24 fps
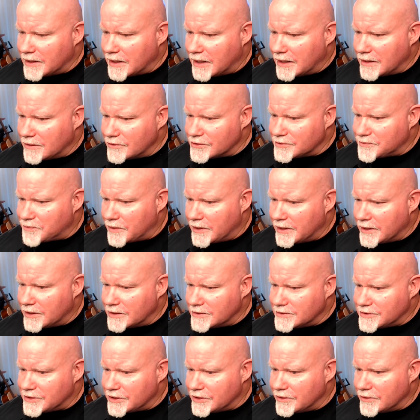Idol is pretty
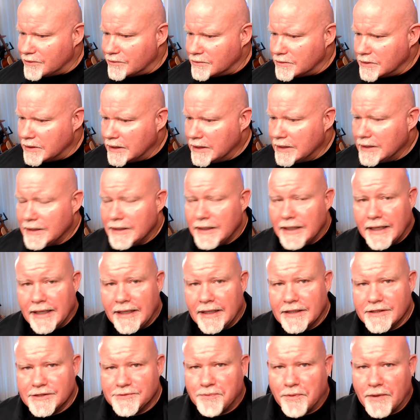good too. He
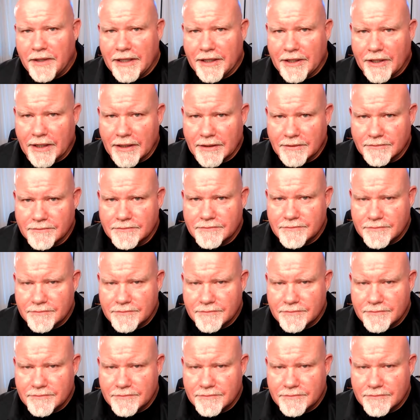is pretty good.